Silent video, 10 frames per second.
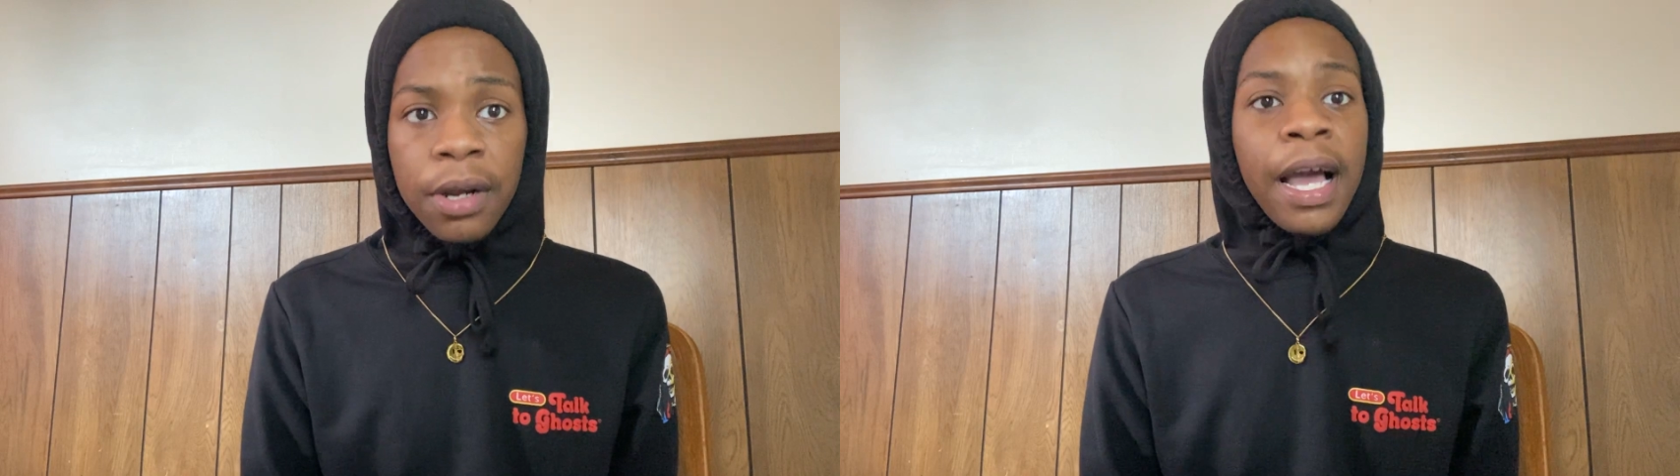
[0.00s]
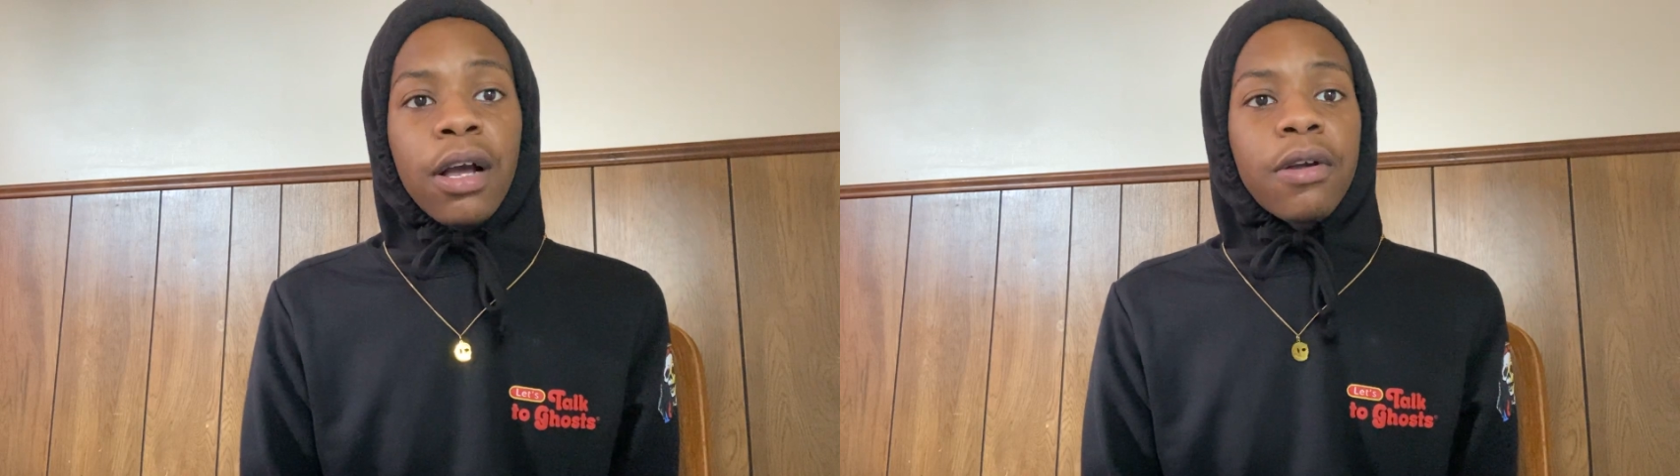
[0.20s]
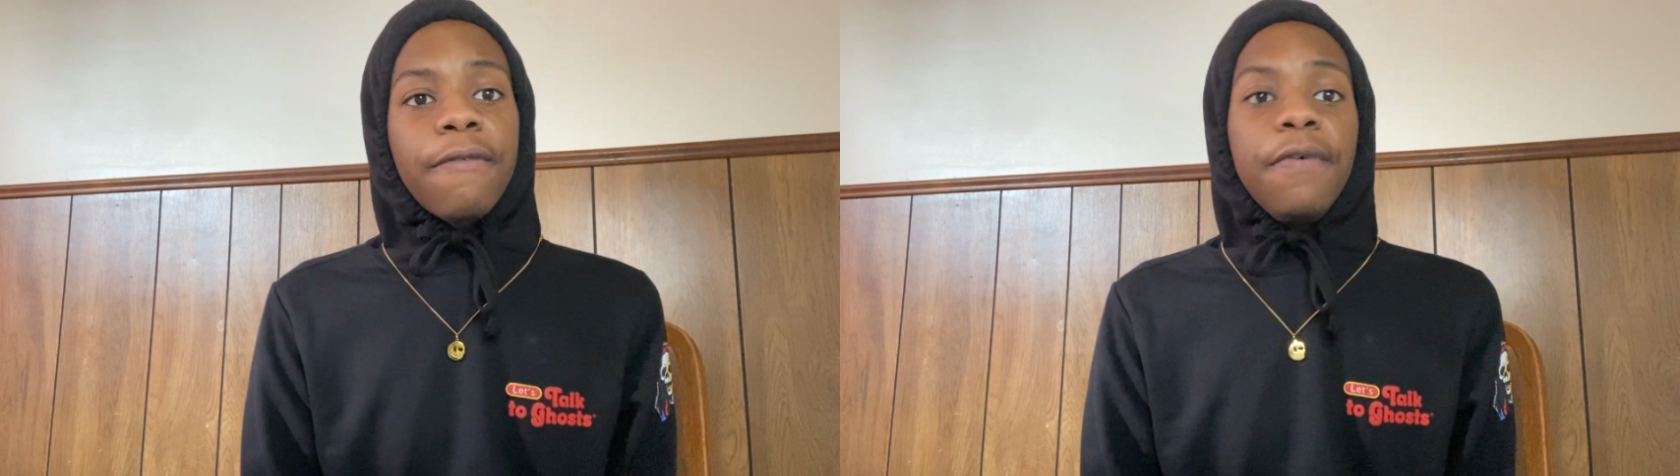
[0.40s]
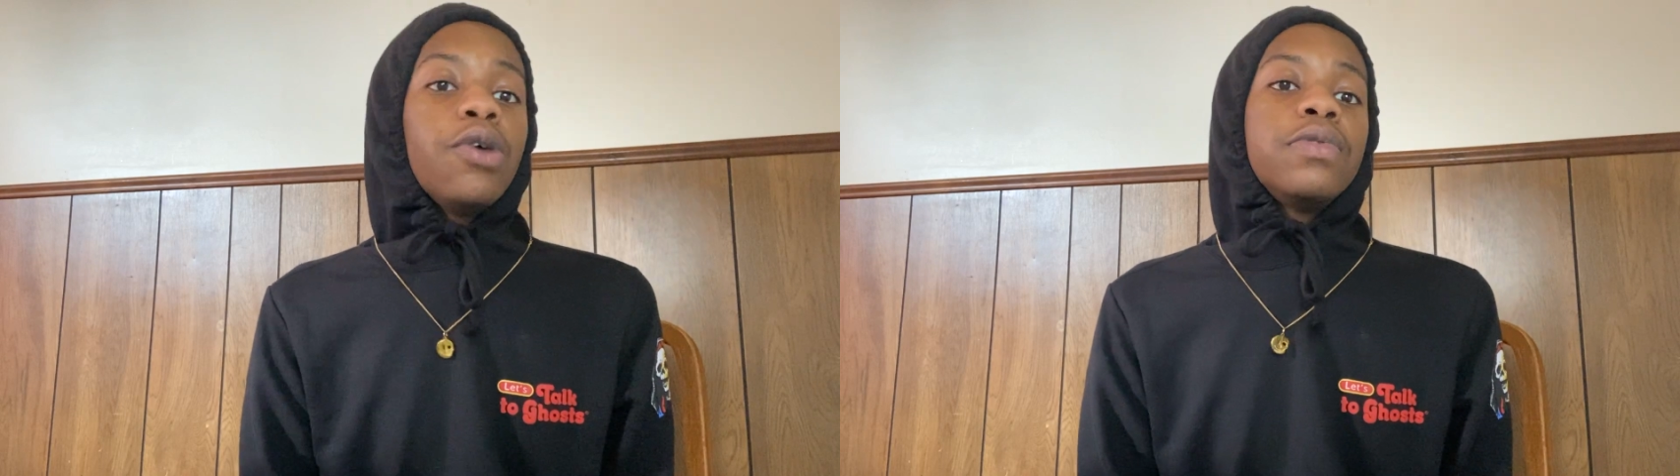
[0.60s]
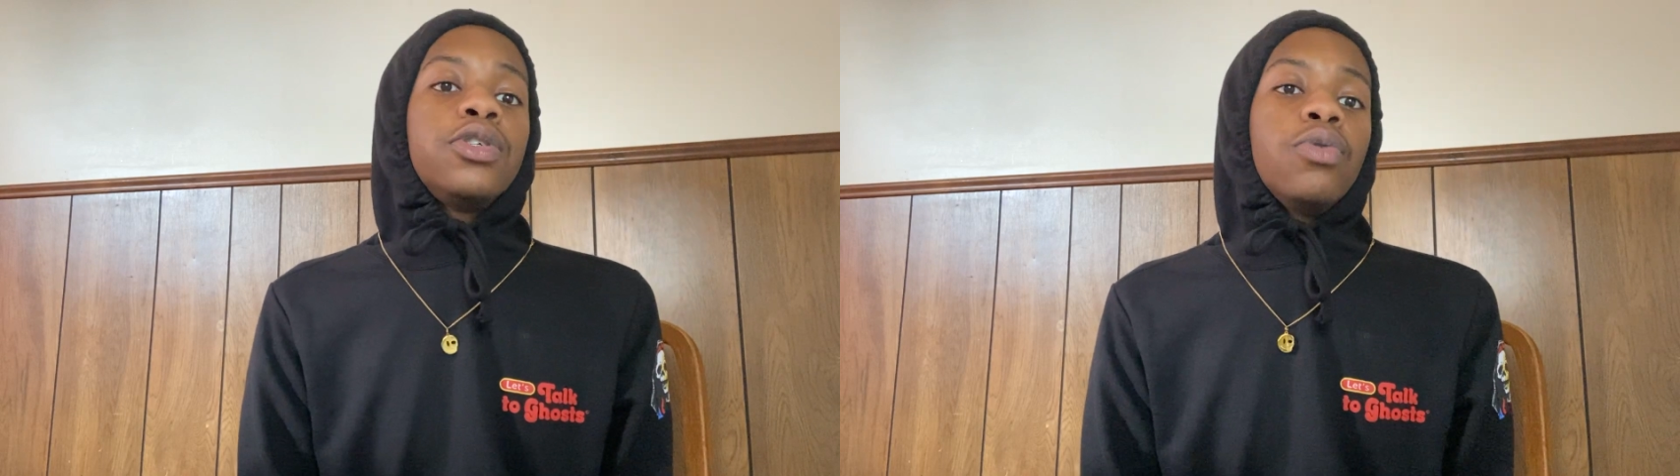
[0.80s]
are not going to
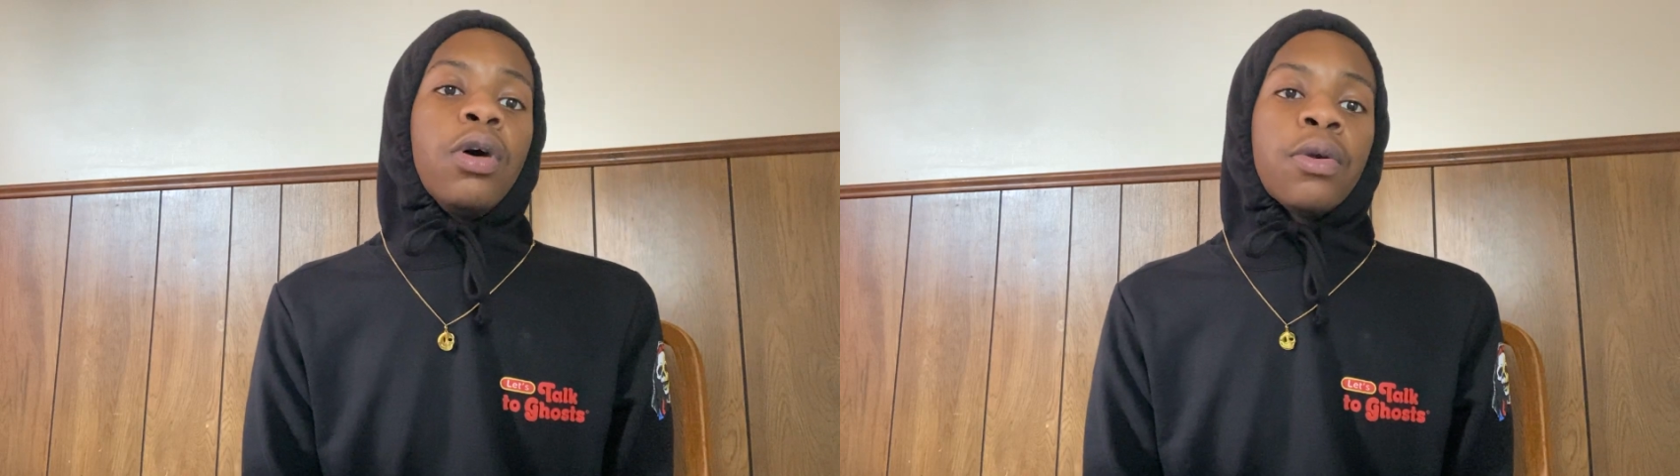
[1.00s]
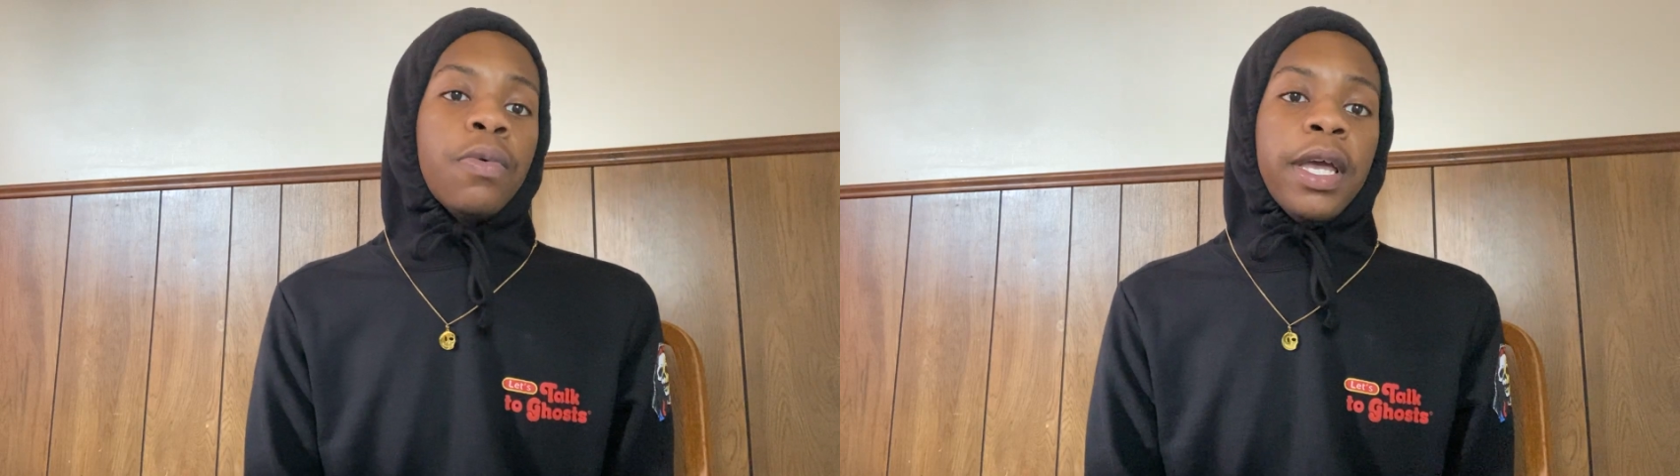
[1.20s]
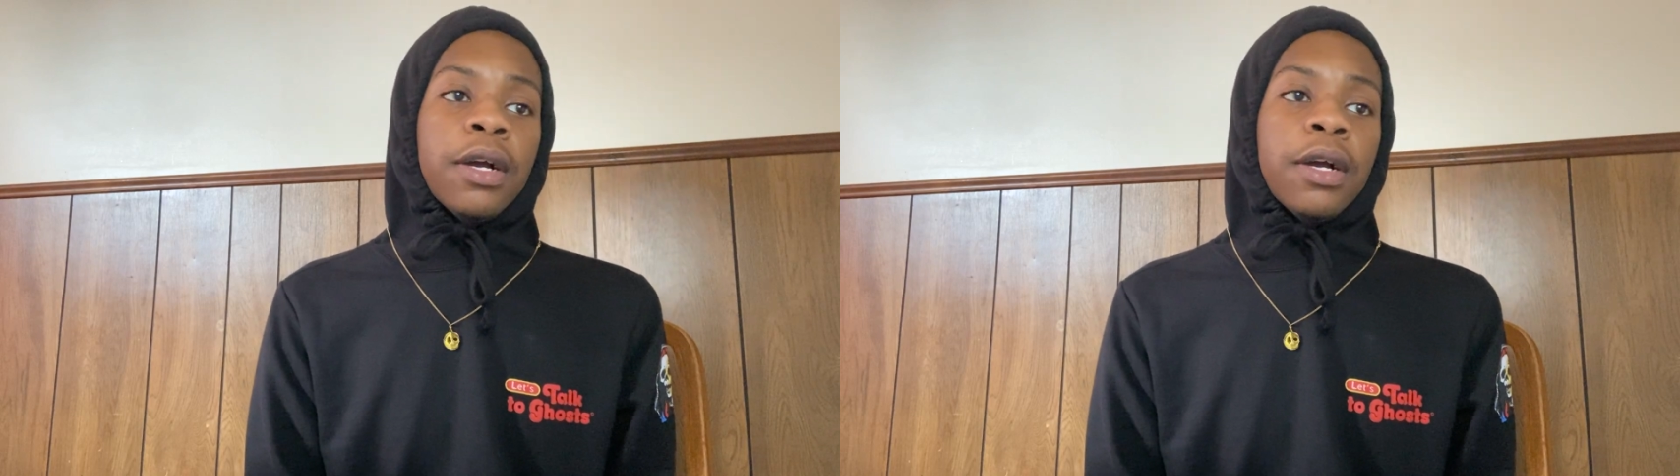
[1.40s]
fuck with you all the way,